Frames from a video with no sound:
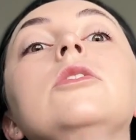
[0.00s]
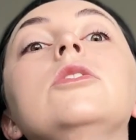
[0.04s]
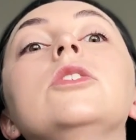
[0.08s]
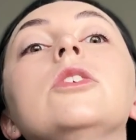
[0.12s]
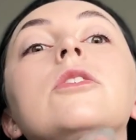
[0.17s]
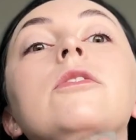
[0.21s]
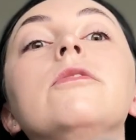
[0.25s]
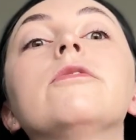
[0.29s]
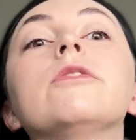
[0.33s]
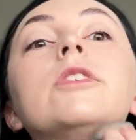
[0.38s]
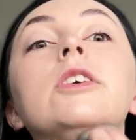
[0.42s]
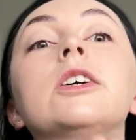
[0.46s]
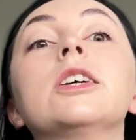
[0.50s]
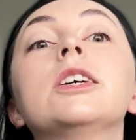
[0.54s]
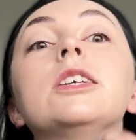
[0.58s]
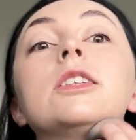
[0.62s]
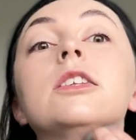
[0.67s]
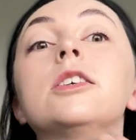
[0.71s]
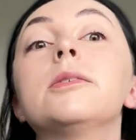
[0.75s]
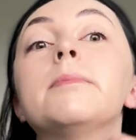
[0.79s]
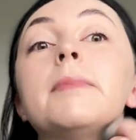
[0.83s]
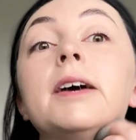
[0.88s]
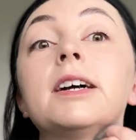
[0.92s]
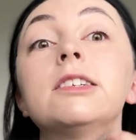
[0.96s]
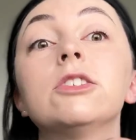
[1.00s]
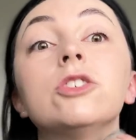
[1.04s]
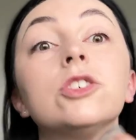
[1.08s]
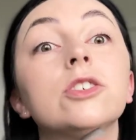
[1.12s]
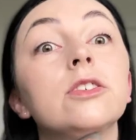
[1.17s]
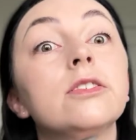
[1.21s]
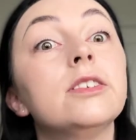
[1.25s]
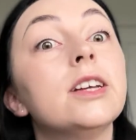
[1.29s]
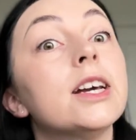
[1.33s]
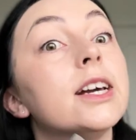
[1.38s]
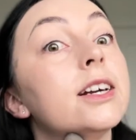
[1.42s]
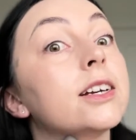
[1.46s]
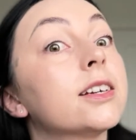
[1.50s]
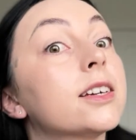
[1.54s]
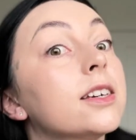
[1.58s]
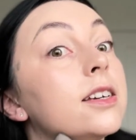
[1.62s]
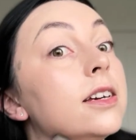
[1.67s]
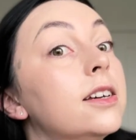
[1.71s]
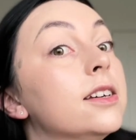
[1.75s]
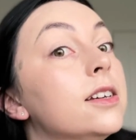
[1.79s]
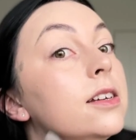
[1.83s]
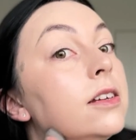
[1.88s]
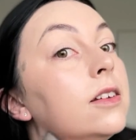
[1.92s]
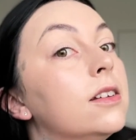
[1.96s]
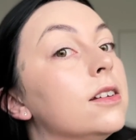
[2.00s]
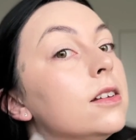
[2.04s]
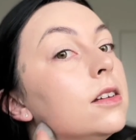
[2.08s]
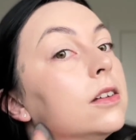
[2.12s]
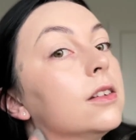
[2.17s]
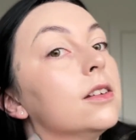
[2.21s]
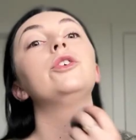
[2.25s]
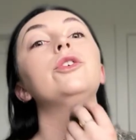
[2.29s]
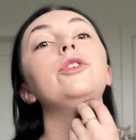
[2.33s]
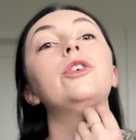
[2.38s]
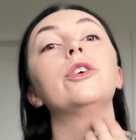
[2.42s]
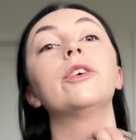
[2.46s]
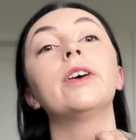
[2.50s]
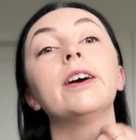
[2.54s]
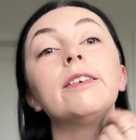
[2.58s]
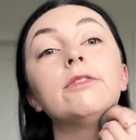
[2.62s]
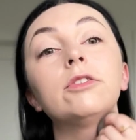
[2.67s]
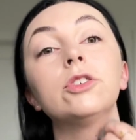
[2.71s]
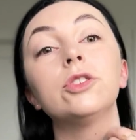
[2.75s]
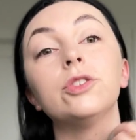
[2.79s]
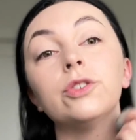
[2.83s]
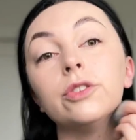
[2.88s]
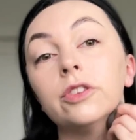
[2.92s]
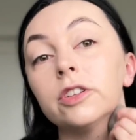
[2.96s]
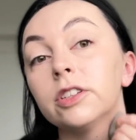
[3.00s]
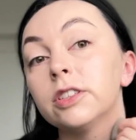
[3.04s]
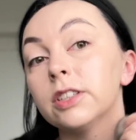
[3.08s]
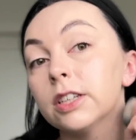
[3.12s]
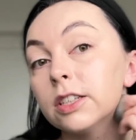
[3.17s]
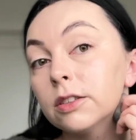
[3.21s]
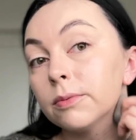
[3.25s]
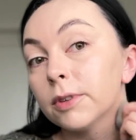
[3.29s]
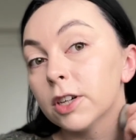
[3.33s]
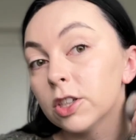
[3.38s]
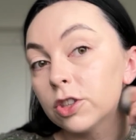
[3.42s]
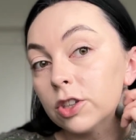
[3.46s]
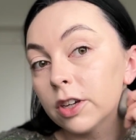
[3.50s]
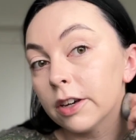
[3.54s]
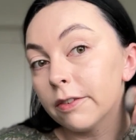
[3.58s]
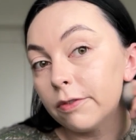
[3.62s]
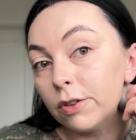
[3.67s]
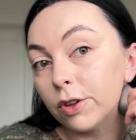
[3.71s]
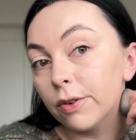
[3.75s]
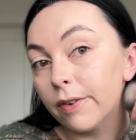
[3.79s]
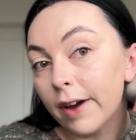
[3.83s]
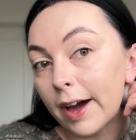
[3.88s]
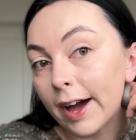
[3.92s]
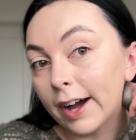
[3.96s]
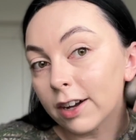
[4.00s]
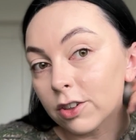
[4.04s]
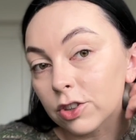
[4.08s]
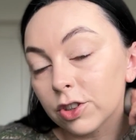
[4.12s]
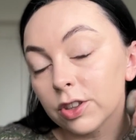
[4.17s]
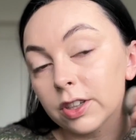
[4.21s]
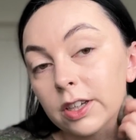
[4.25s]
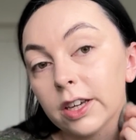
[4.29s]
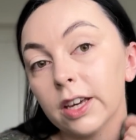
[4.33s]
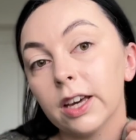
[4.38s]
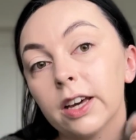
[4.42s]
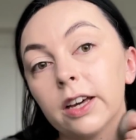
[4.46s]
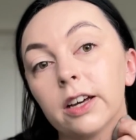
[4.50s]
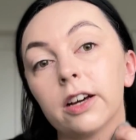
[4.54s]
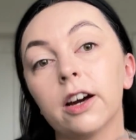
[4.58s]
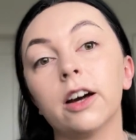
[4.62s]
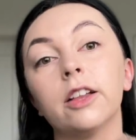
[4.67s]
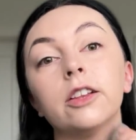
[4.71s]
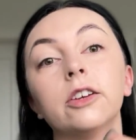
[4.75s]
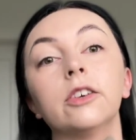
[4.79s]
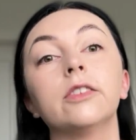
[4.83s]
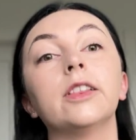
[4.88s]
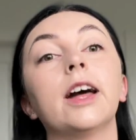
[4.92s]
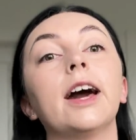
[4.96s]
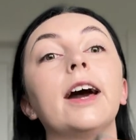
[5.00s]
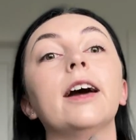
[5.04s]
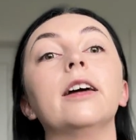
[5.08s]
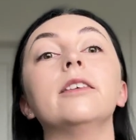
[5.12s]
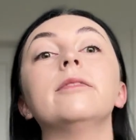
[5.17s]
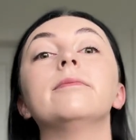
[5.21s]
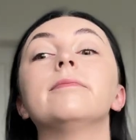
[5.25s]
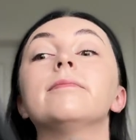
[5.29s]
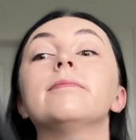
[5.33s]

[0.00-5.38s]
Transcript: don't forget to match your neck. You don't have to do this as much if you actually get a color that